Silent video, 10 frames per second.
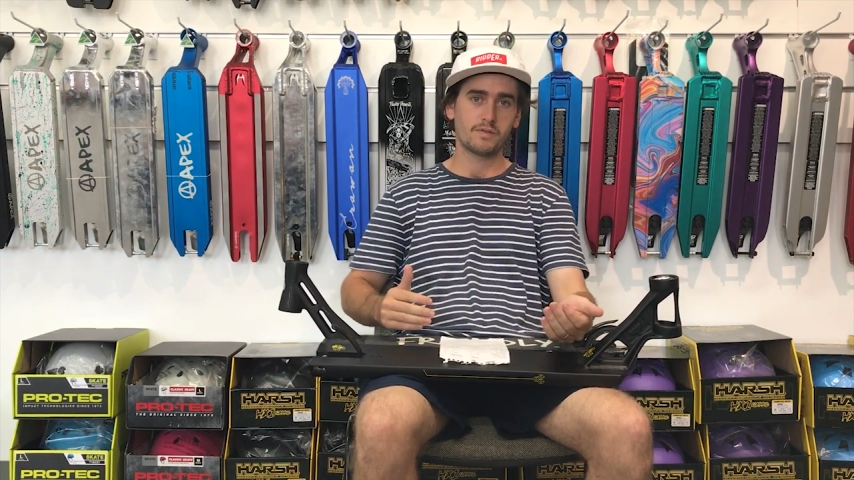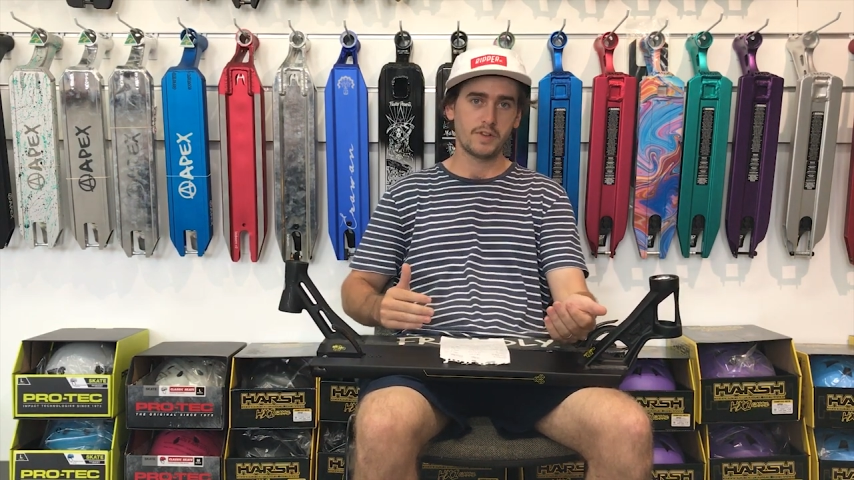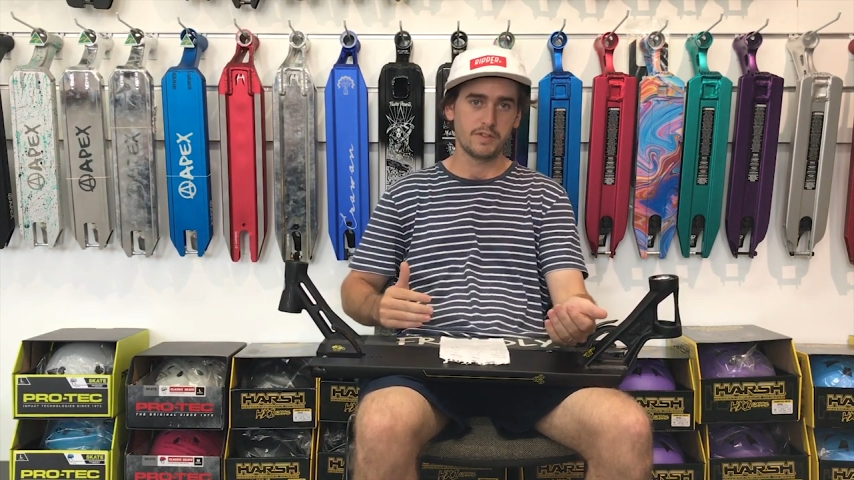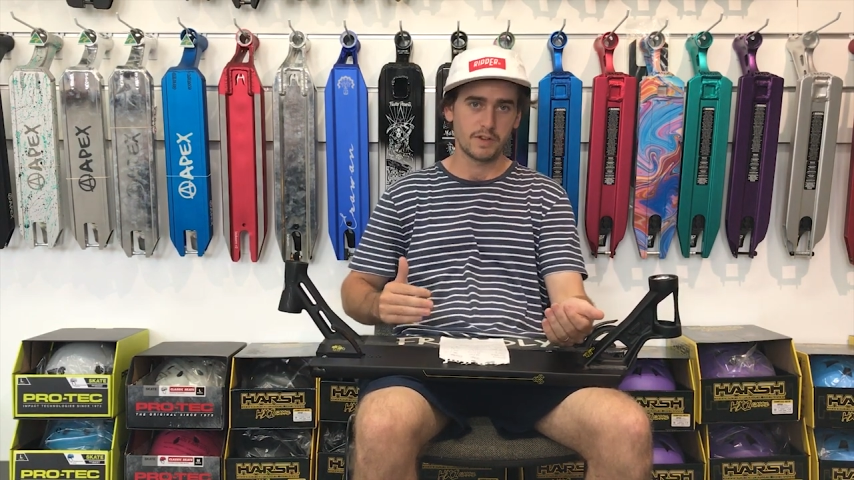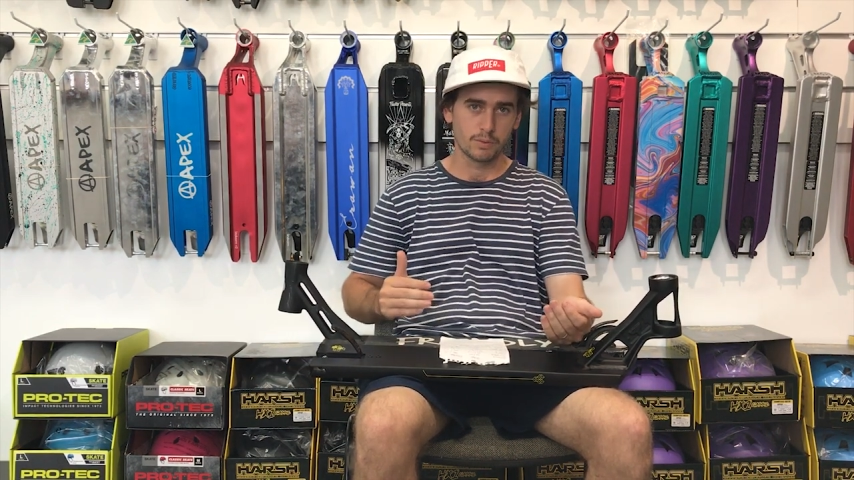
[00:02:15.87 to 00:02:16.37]

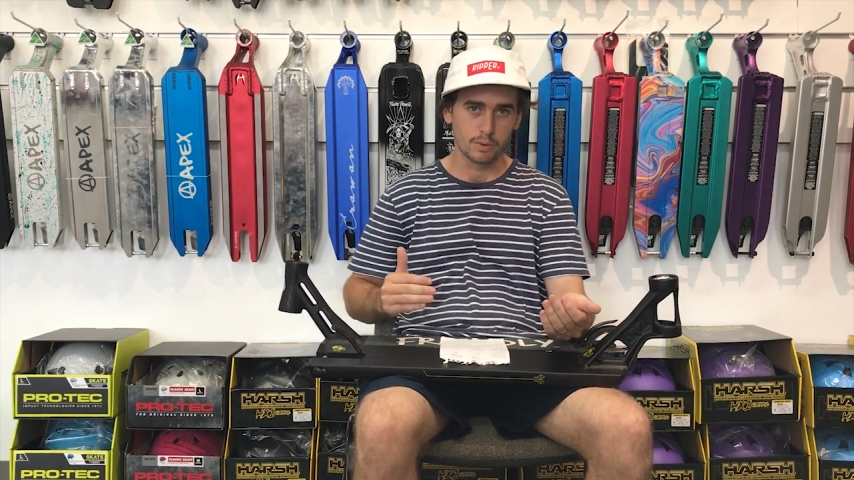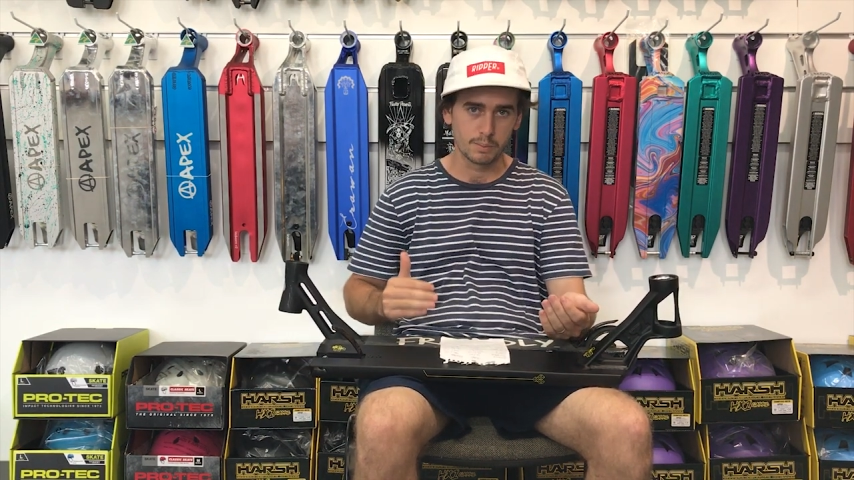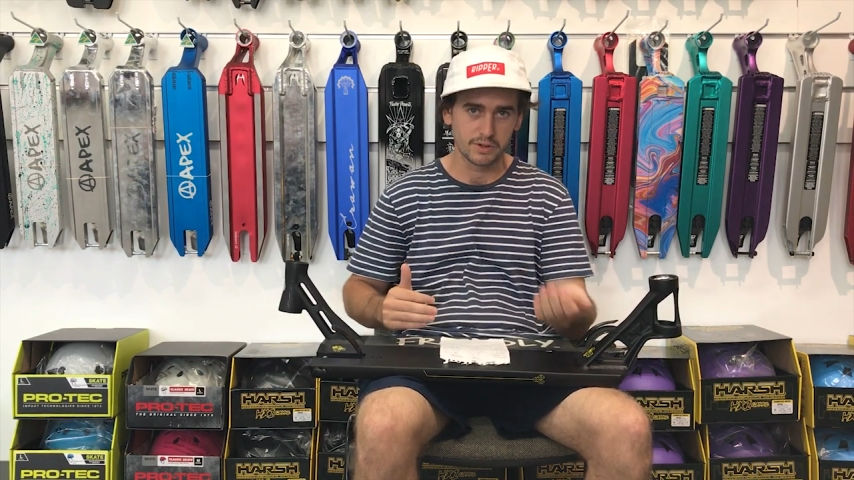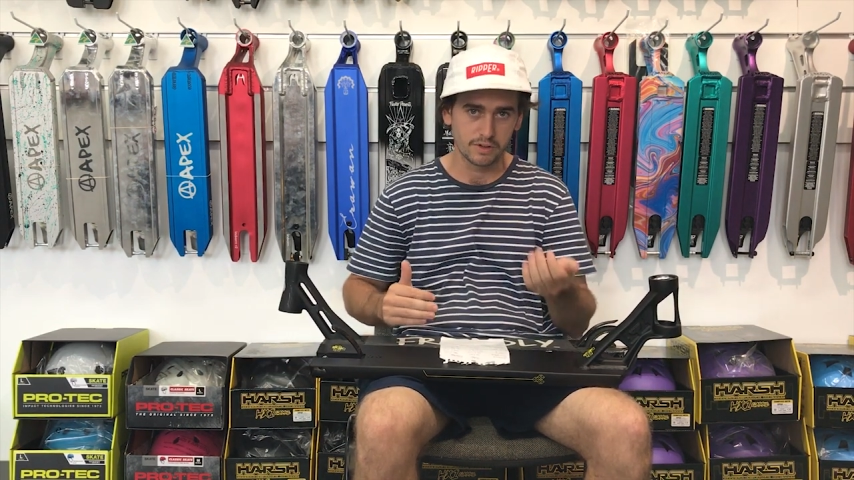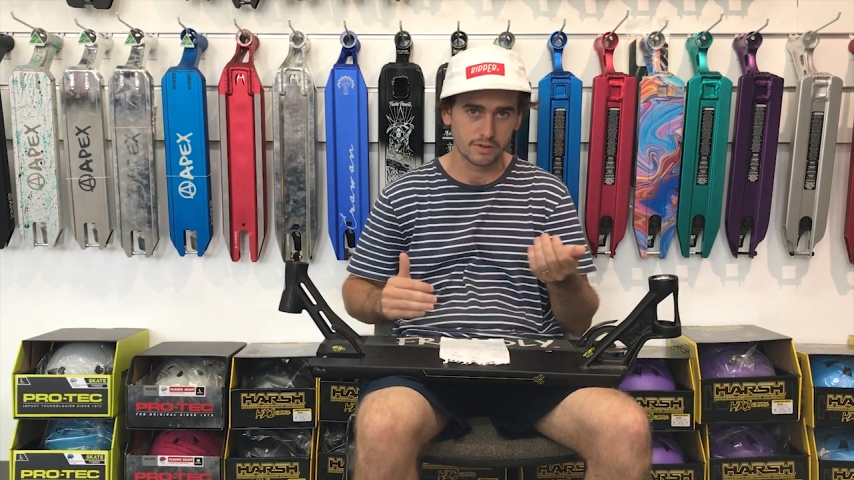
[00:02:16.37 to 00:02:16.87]
50
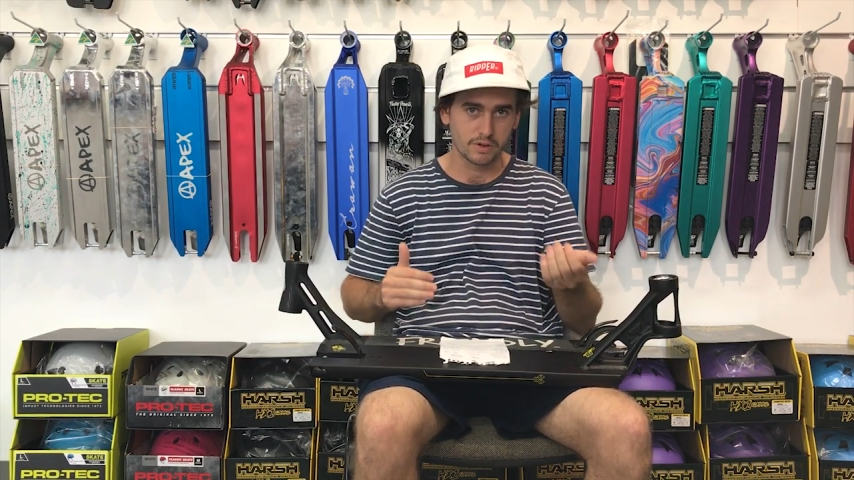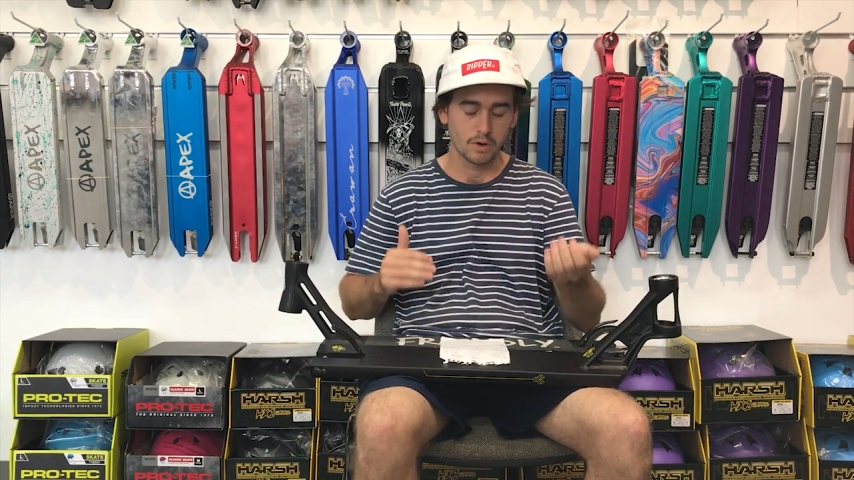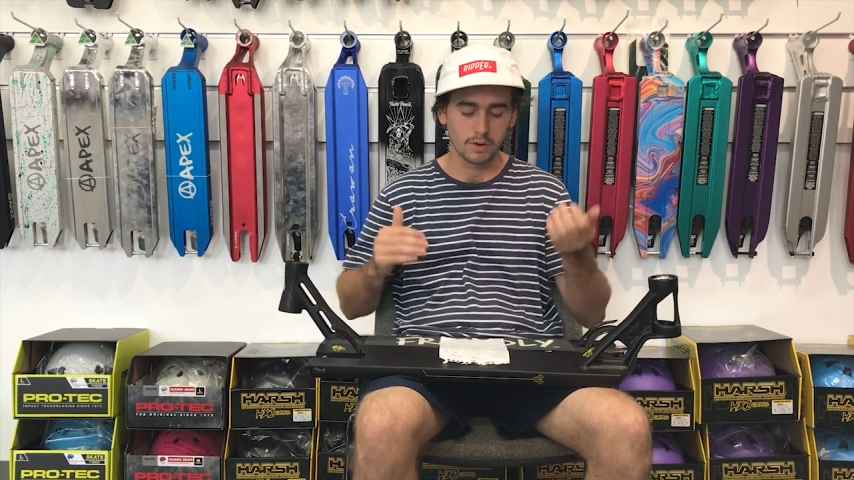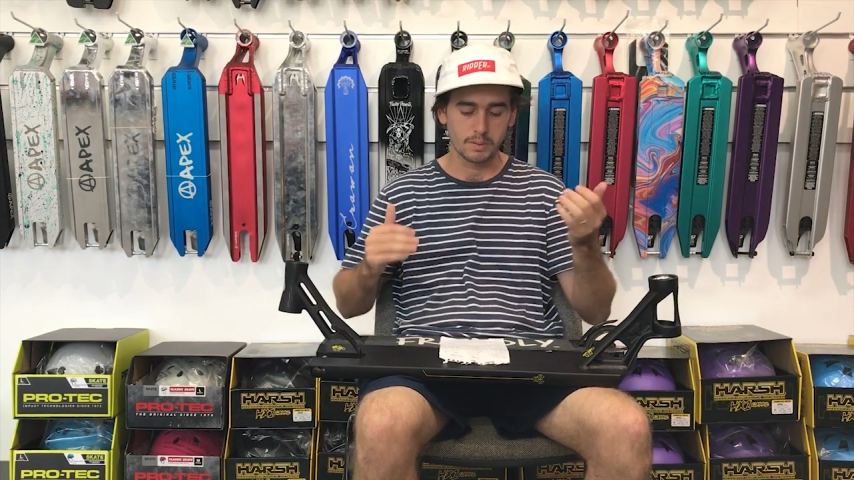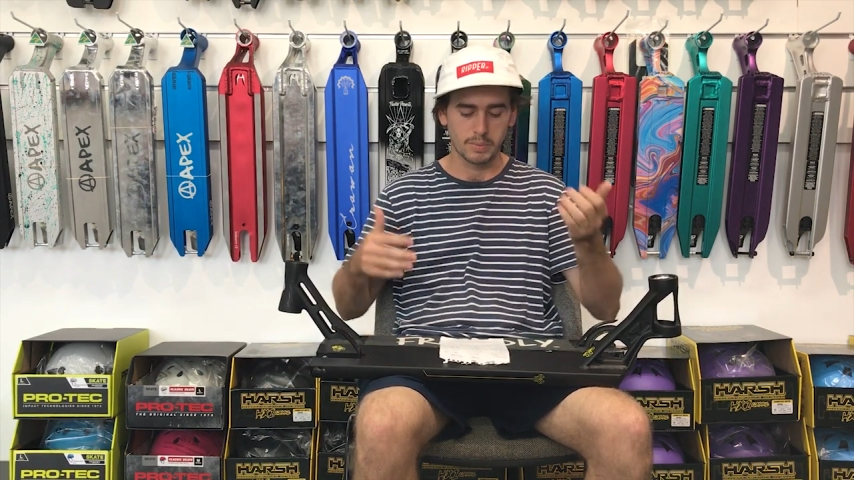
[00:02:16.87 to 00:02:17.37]
room as you've
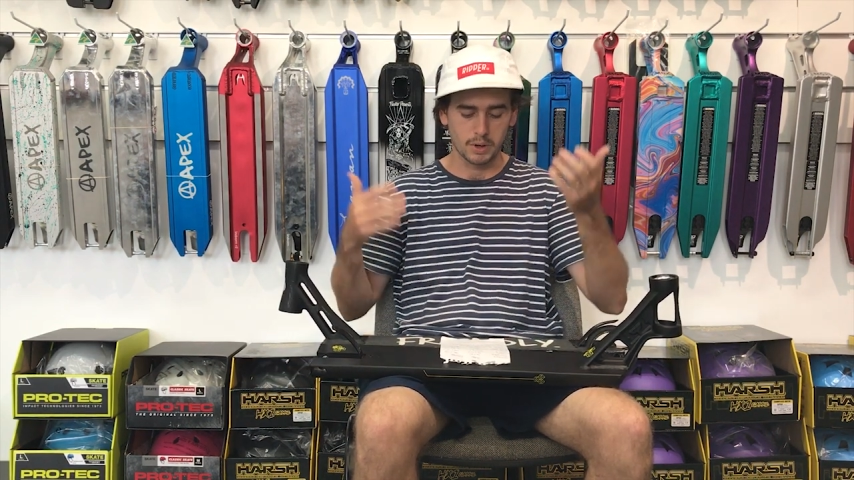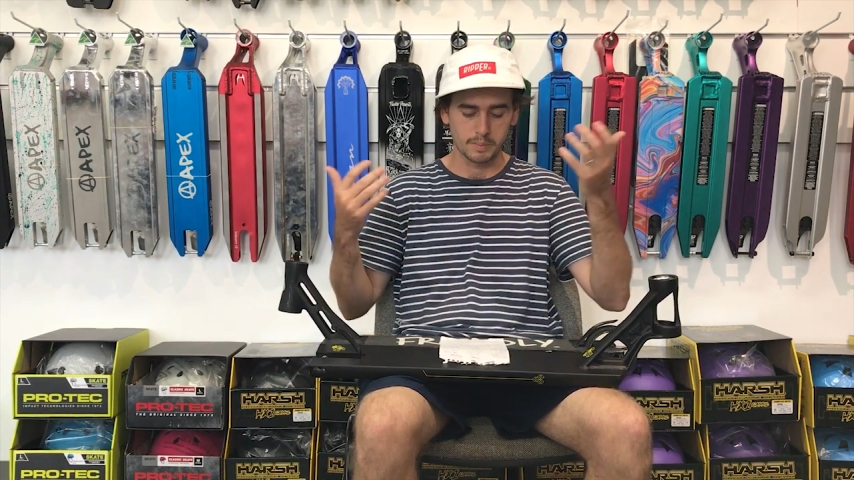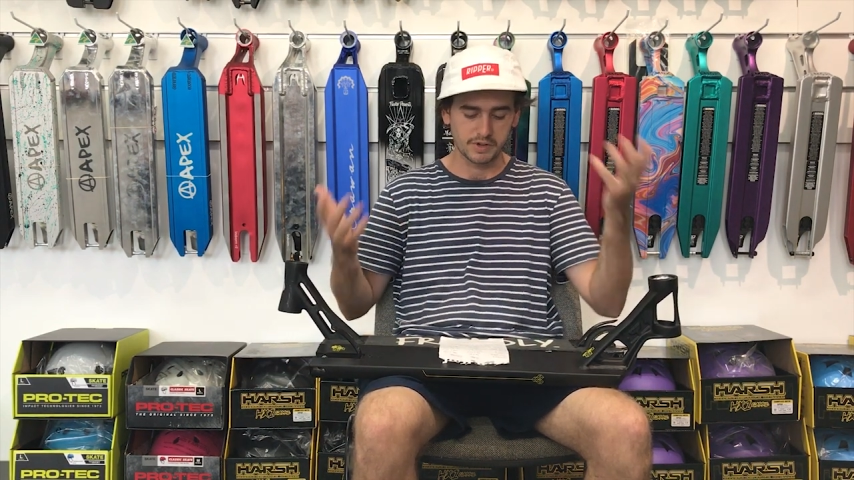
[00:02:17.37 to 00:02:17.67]
got on the bottom.